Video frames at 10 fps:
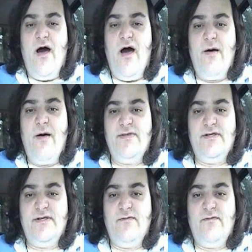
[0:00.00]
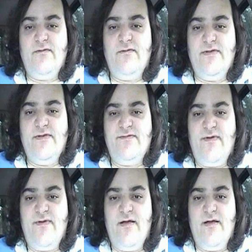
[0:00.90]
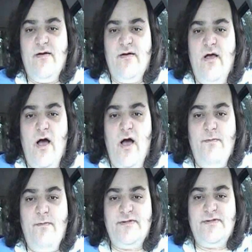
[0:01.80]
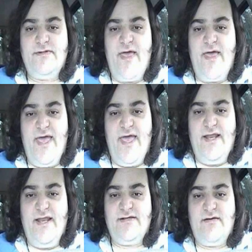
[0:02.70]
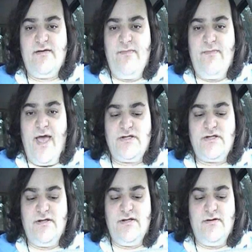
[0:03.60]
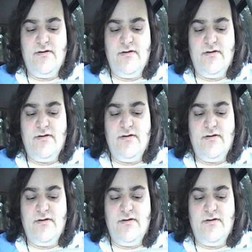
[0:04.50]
Opposite of love is fear. Opposite of hate is compassion.